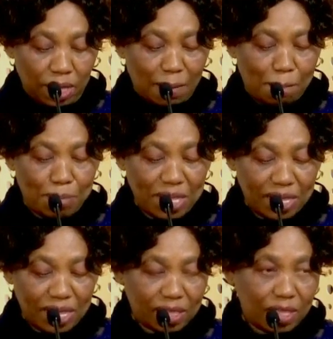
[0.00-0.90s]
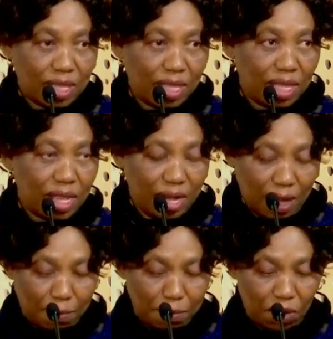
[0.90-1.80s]
the biggest
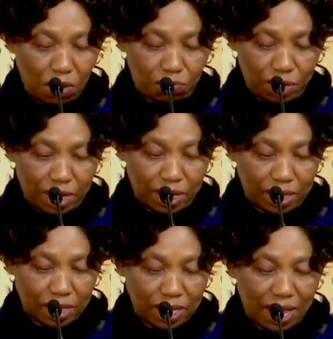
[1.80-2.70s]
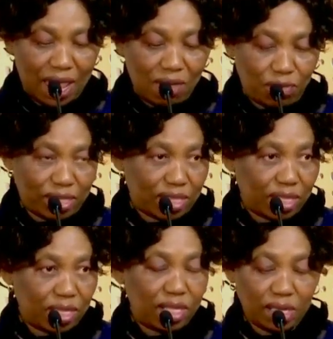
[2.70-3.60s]
number of learners ever
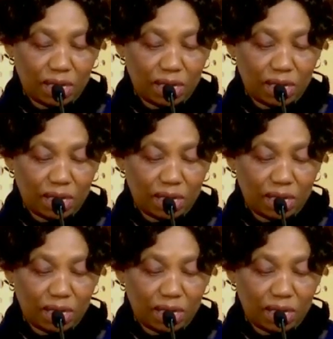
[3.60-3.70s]
seen in